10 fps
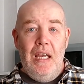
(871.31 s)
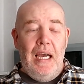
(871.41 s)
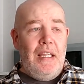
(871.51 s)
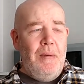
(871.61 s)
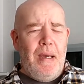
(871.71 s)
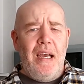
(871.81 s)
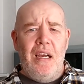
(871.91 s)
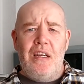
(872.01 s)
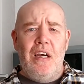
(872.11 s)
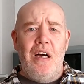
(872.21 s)
And the amount
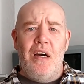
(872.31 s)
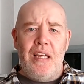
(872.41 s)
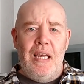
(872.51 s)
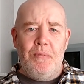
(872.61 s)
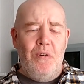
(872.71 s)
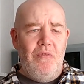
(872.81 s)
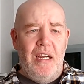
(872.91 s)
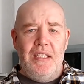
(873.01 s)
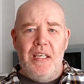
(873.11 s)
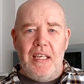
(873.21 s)
of car games and
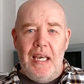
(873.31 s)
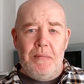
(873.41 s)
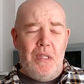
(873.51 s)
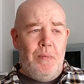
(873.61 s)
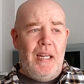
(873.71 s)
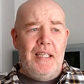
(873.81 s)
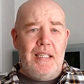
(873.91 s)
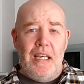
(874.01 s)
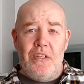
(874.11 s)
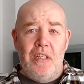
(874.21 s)
racing games on the
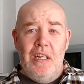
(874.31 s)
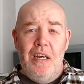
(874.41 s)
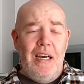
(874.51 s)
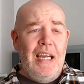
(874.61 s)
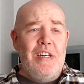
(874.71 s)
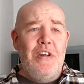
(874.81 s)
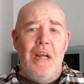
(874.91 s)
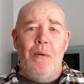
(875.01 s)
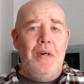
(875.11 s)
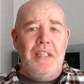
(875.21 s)
PlayStation, I had
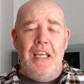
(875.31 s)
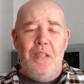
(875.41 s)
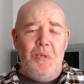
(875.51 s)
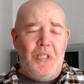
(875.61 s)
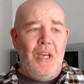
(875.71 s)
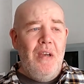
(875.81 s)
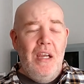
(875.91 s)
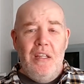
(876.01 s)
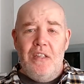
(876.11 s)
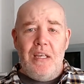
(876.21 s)
no idea.
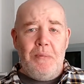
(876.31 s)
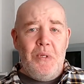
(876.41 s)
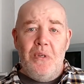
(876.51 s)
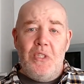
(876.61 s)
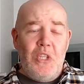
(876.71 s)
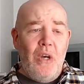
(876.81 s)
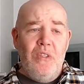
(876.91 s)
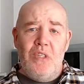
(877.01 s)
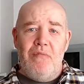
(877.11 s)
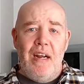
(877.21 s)
There's absolutely
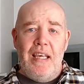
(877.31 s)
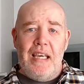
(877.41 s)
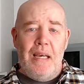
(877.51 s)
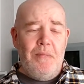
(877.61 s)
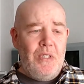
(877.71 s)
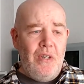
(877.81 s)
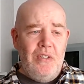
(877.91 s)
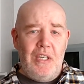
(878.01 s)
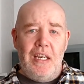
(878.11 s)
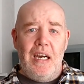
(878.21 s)
tons of rally games,
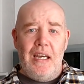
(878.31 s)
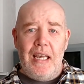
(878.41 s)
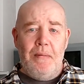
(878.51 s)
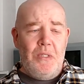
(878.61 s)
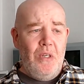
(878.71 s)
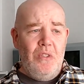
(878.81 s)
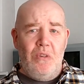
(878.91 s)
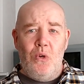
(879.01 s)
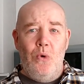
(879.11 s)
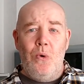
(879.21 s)
tons of car games, tons
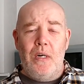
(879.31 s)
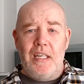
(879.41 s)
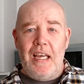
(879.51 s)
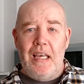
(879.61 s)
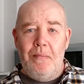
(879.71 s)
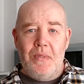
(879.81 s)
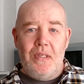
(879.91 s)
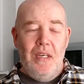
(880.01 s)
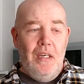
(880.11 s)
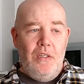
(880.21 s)
of quad games,
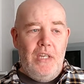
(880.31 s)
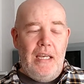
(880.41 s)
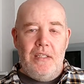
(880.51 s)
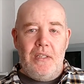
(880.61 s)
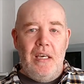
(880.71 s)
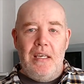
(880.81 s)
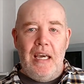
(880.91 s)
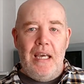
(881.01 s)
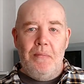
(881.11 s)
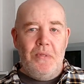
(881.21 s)
jet ski
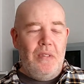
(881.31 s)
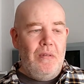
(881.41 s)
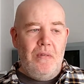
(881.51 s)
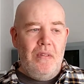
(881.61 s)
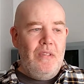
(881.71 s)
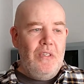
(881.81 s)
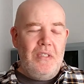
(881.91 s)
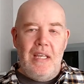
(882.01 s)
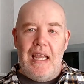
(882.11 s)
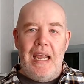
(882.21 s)
games, and
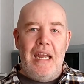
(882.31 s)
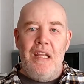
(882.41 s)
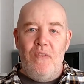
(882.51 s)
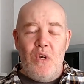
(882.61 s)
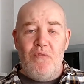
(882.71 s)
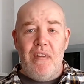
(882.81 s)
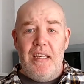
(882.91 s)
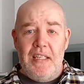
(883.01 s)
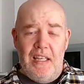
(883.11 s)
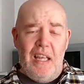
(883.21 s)
just, if you can
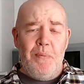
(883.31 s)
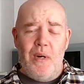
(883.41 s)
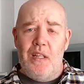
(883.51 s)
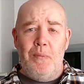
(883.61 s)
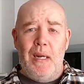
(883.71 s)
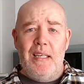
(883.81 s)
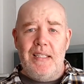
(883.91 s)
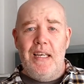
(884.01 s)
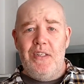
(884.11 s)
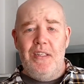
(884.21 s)
race it, they put it on the
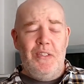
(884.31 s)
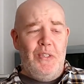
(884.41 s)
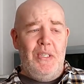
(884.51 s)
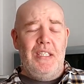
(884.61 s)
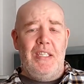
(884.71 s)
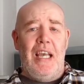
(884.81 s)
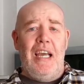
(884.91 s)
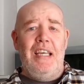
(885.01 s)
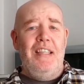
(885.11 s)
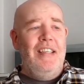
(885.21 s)
PlayStation. It's just
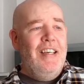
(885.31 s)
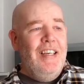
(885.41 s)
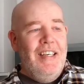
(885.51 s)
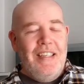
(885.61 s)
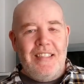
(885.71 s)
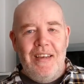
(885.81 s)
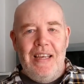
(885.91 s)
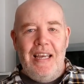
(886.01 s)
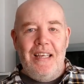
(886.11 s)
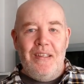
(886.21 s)
insane. So
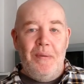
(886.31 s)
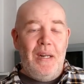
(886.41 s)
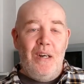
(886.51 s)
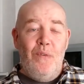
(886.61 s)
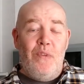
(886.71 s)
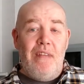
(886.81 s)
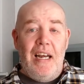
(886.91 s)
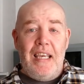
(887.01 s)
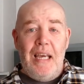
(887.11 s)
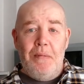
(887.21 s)
yeah, I mean, I love the
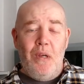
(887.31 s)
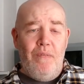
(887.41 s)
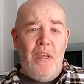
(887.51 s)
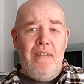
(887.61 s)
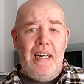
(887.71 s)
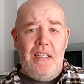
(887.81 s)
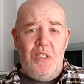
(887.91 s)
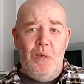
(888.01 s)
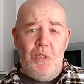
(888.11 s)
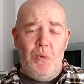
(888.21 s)
rally games. Like V-Rally
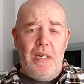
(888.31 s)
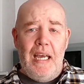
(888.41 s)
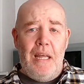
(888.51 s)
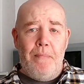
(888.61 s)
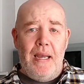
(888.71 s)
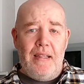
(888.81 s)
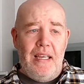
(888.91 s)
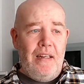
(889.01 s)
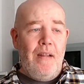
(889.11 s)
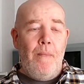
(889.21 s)
2 was the one I had back then.